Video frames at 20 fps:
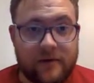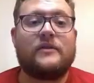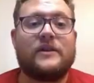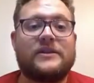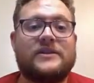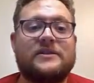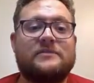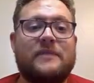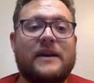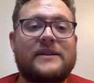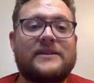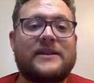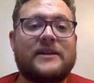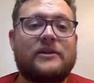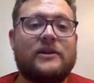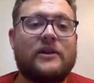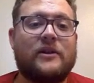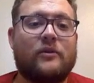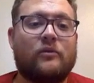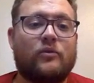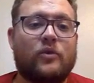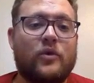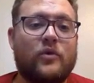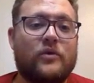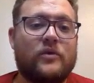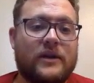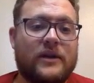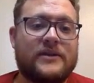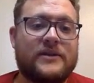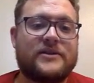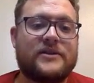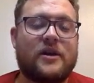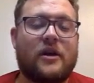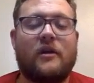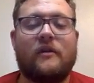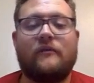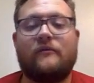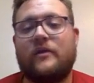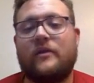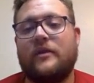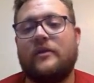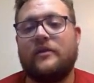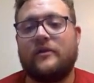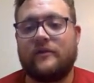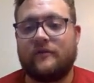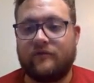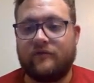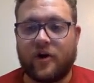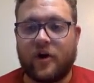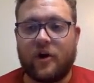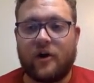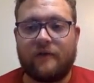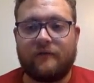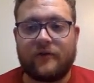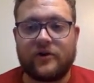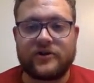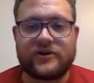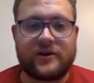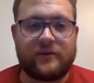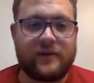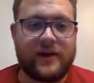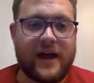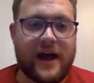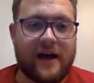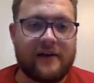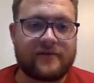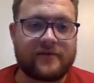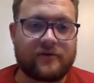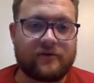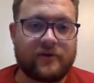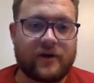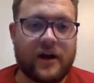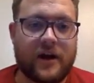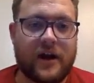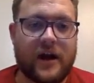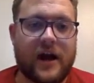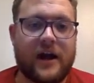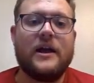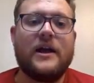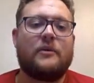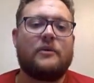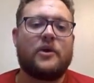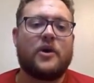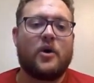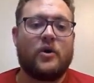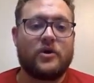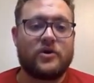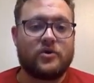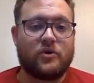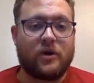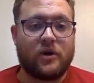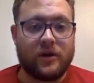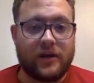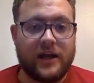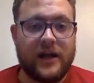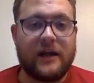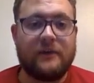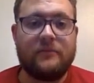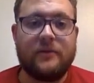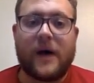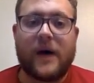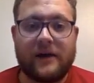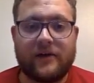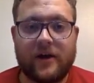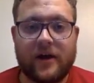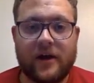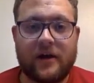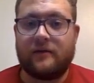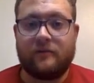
This is basically the root install of the current version that we have, so 3.9, and we go into our lib, Python,